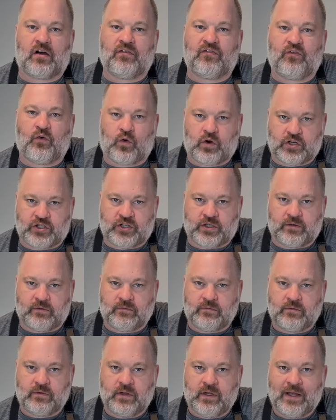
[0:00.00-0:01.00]
a fortune.
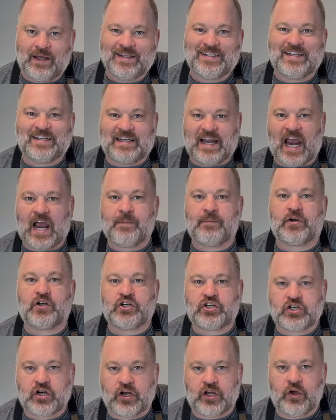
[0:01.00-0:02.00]
Today I'm going to
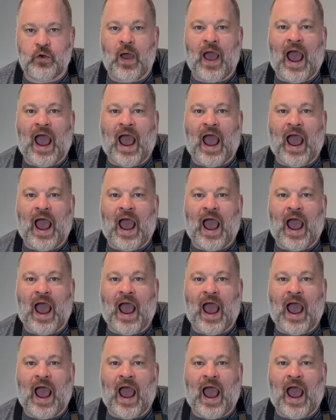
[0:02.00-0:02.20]
show you